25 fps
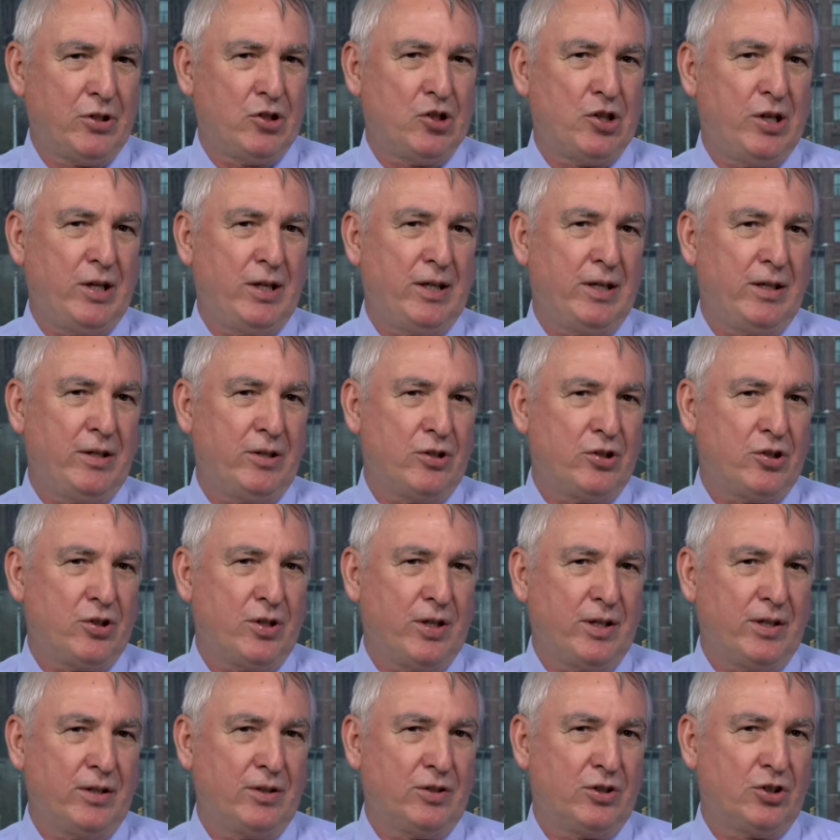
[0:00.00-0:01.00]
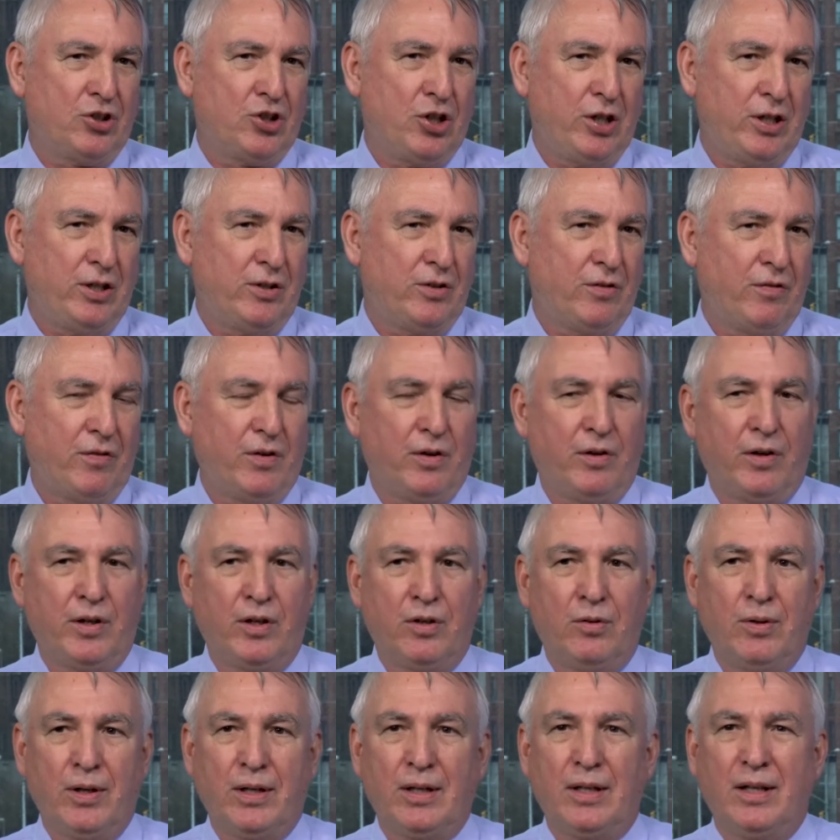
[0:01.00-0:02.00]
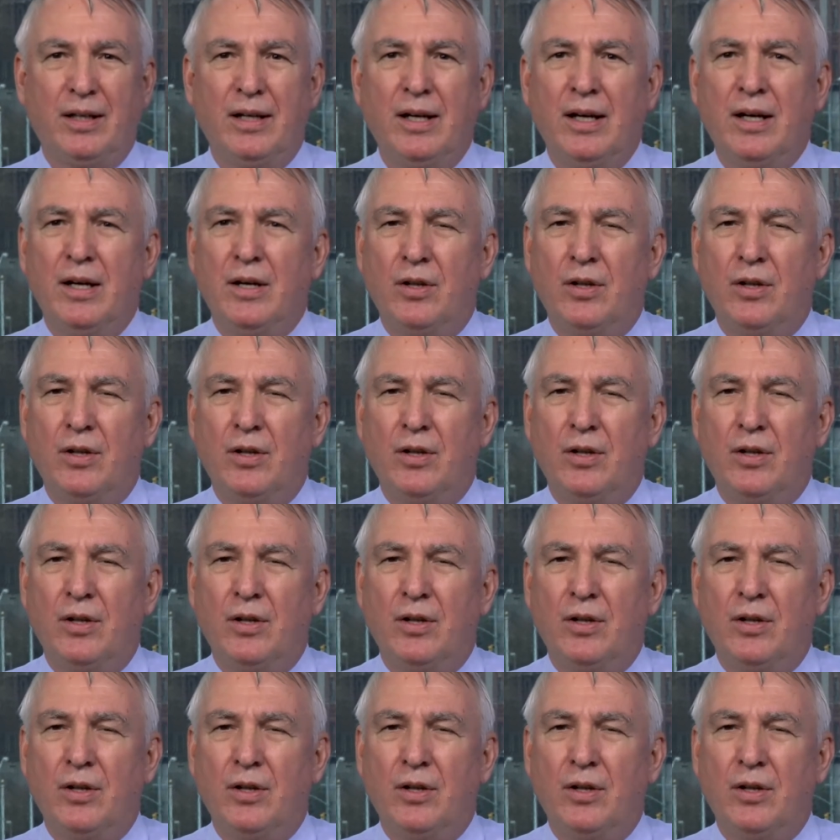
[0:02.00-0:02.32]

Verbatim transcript: change, things change very quickly.